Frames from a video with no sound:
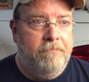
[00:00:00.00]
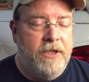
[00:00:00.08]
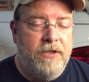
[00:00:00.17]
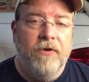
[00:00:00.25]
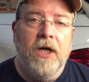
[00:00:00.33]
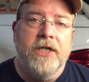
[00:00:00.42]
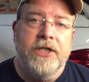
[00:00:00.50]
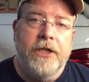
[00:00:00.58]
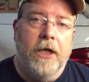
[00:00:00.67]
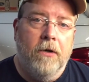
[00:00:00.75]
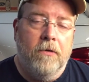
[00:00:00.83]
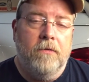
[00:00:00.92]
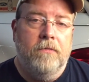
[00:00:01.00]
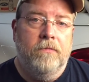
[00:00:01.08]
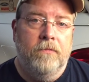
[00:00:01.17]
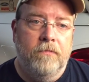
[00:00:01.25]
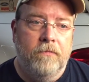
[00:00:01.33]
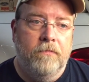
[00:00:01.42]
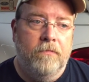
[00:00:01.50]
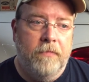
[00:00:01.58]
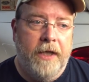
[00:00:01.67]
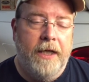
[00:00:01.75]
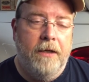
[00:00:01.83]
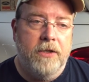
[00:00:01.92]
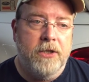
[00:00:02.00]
it's very sterile and